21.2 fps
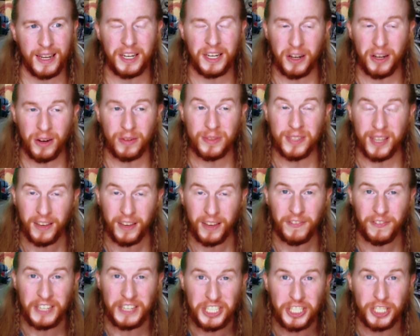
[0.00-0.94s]
knows
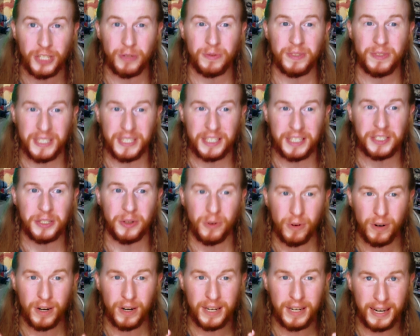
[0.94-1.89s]
if he shoots
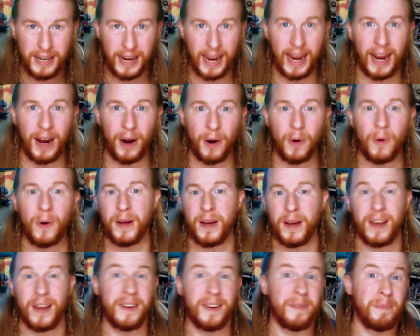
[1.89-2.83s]
Ghidorah now,
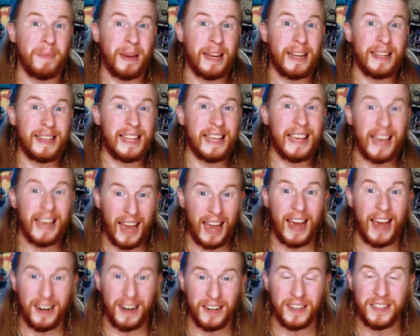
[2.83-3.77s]
it'd mean the
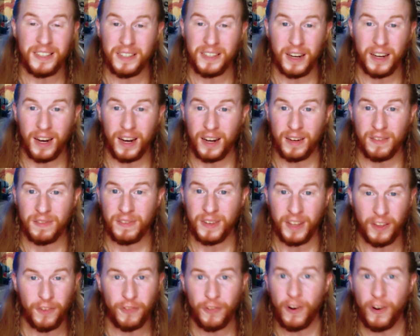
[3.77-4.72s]
end of
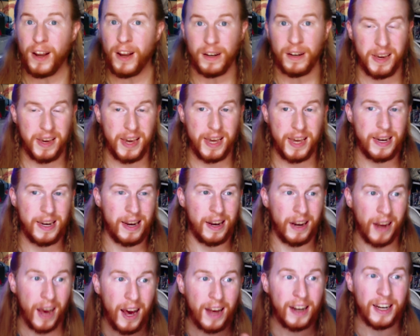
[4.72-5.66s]
his friend. In
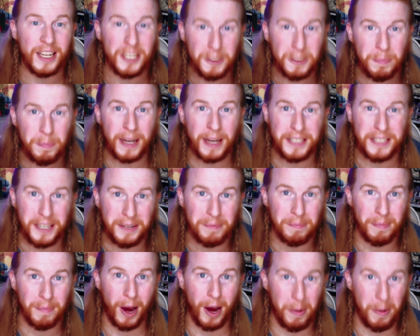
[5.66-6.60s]
an
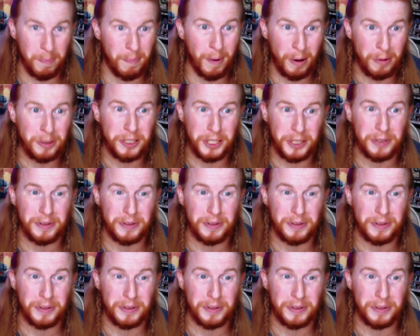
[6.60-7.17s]
unexpected emotional